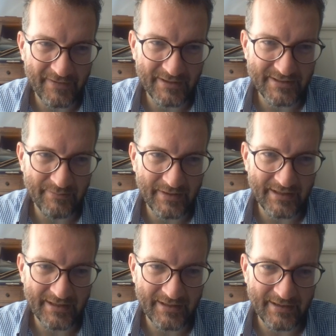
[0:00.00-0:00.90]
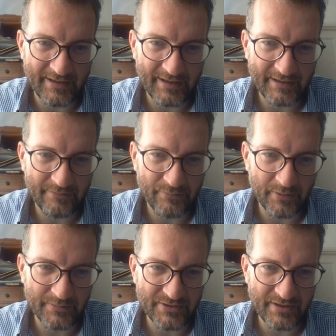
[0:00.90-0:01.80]
some media there. I
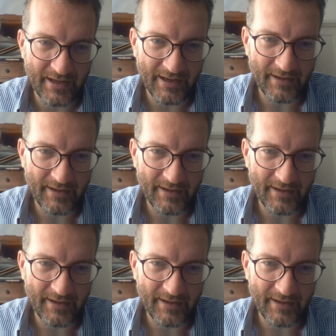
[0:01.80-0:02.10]
promise you that.